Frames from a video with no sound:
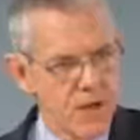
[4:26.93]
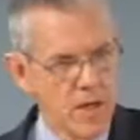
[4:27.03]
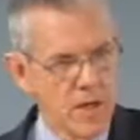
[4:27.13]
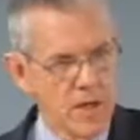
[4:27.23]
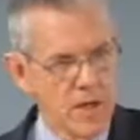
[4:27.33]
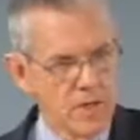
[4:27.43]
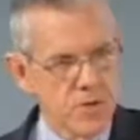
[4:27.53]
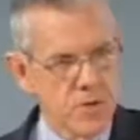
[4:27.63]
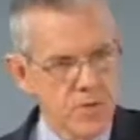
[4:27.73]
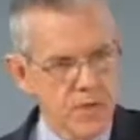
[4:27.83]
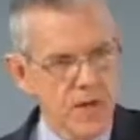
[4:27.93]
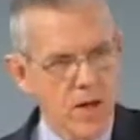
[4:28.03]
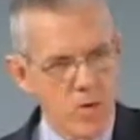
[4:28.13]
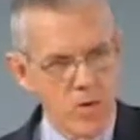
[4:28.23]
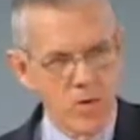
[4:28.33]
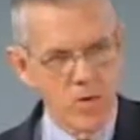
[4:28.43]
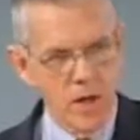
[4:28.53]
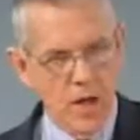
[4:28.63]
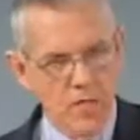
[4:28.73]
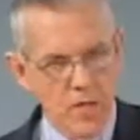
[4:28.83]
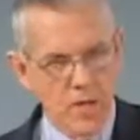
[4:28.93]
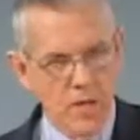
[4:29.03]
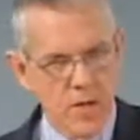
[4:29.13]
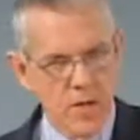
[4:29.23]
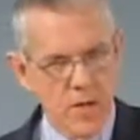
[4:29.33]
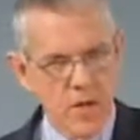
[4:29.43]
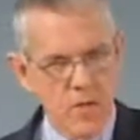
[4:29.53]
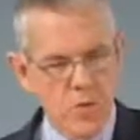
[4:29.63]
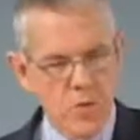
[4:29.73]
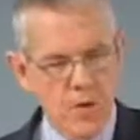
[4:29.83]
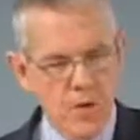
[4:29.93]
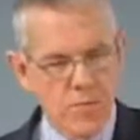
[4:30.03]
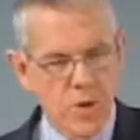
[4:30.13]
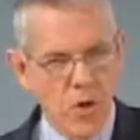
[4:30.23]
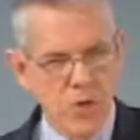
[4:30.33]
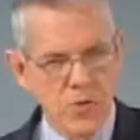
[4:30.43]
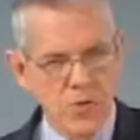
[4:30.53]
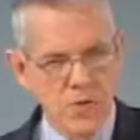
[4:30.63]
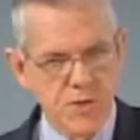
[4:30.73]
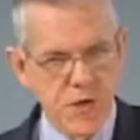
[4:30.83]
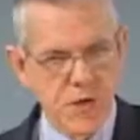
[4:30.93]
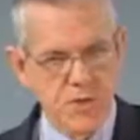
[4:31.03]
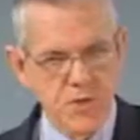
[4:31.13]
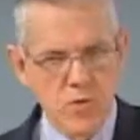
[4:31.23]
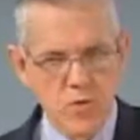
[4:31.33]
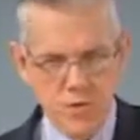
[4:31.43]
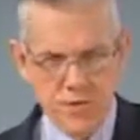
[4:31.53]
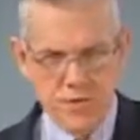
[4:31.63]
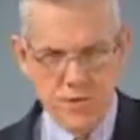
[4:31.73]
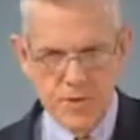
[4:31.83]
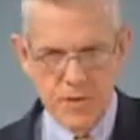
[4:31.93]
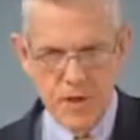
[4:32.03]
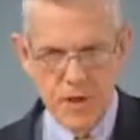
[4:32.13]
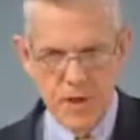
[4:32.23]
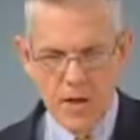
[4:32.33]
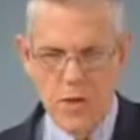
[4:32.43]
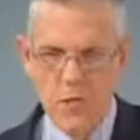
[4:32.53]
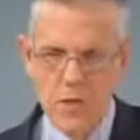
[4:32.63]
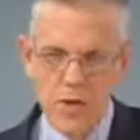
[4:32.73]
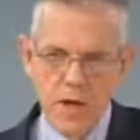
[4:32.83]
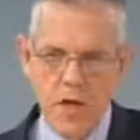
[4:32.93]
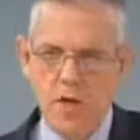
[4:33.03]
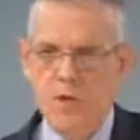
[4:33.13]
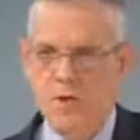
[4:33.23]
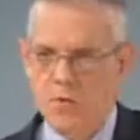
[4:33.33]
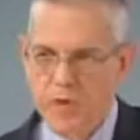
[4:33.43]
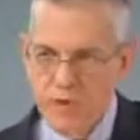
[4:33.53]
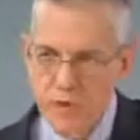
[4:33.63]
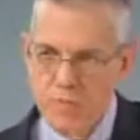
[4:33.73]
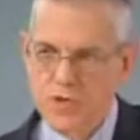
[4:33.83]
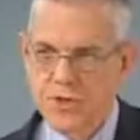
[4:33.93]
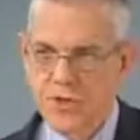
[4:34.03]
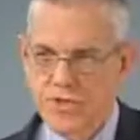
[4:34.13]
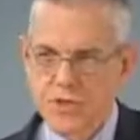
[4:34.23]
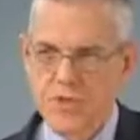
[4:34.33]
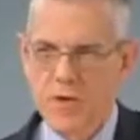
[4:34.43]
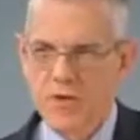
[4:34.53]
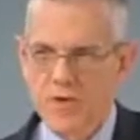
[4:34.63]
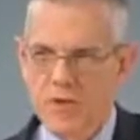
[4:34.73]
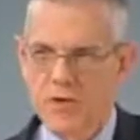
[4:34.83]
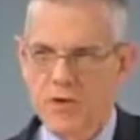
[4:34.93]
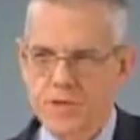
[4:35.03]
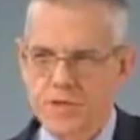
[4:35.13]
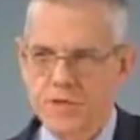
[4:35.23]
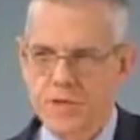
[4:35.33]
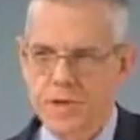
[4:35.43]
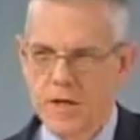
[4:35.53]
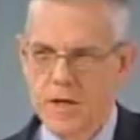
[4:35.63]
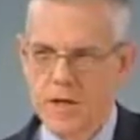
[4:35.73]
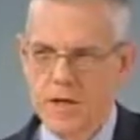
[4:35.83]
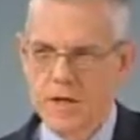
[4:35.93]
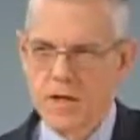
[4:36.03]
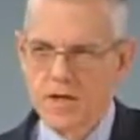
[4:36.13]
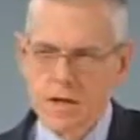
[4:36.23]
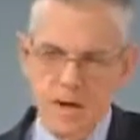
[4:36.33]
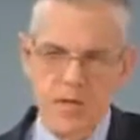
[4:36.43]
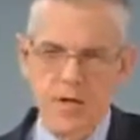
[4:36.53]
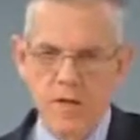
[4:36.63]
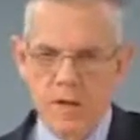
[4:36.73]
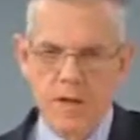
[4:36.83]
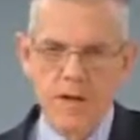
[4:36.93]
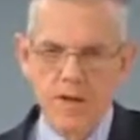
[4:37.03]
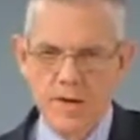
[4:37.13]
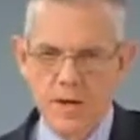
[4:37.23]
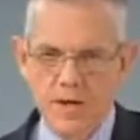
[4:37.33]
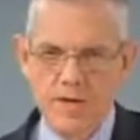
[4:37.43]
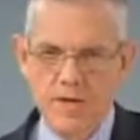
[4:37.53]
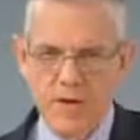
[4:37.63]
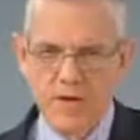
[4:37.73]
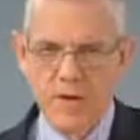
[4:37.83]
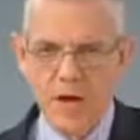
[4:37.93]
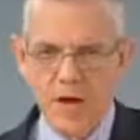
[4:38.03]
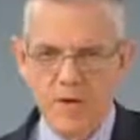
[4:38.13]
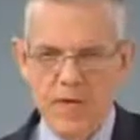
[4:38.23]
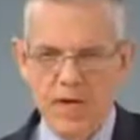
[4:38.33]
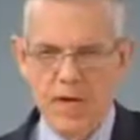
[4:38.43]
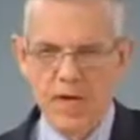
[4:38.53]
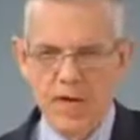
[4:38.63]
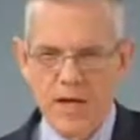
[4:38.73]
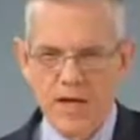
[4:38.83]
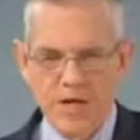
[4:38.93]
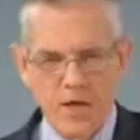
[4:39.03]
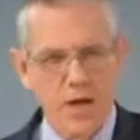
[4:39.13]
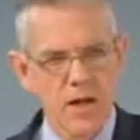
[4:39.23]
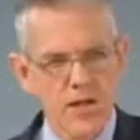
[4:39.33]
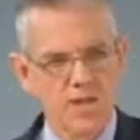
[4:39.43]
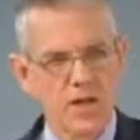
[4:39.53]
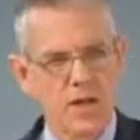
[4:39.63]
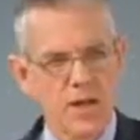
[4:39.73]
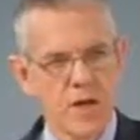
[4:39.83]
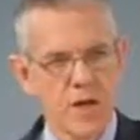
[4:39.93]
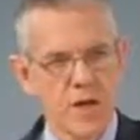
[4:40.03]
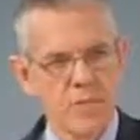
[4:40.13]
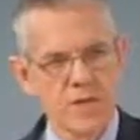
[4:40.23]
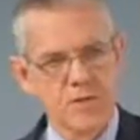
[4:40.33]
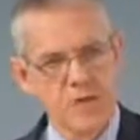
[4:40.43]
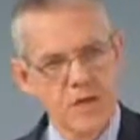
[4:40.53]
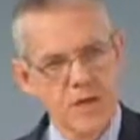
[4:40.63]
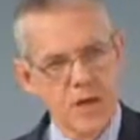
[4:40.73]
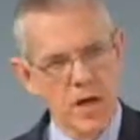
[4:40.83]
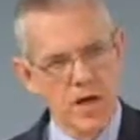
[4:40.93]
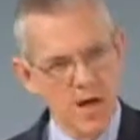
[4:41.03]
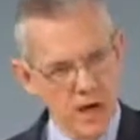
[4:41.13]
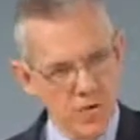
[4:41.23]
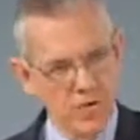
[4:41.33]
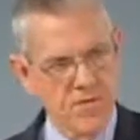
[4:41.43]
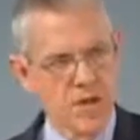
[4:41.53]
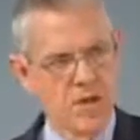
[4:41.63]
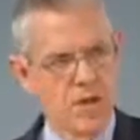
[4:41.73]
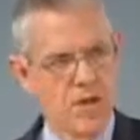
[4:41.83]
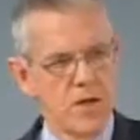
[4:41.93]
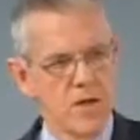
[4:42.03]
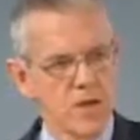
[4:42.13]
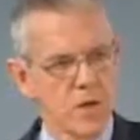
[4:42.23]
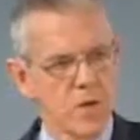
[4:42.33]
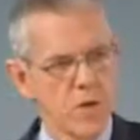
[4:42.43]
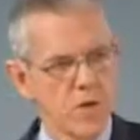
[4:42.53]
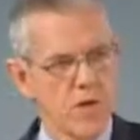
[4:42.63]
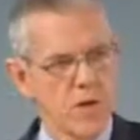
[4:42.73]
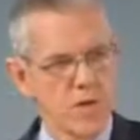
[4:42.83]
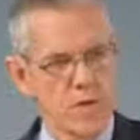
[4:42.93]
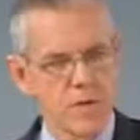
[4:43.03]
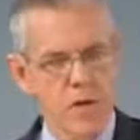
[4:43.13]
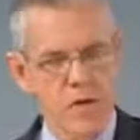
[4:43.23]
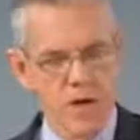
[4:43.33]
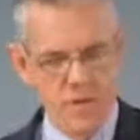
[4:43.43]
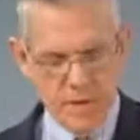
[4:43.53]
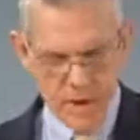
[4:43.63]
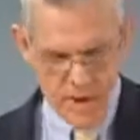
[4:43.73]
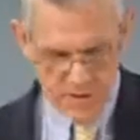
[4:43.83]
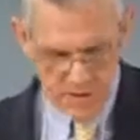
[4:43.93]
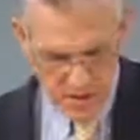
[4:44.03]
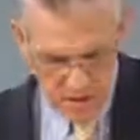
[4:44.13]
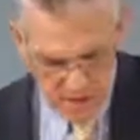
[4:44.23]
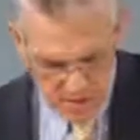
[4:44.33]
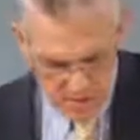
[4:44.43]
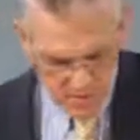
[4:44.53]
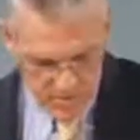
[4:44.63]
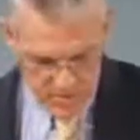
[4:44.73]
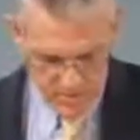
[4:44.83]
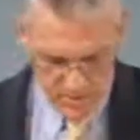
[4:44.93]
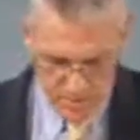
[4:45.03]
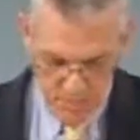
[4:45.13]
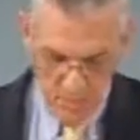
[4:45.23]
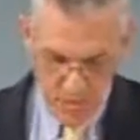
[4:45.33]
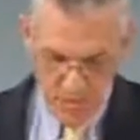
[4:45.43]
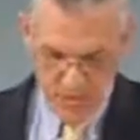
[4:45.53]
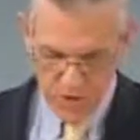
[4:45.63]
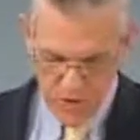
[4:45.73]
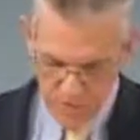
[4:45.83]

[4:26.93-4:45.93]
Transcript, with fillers: He's talking about world government with an imposed set of rules that will lead to the redemption of civilization. Now tell me that that isn't involving eschatology and almost a, a counterfeit to what we t- uh, think of as a, uh, a, biblical view.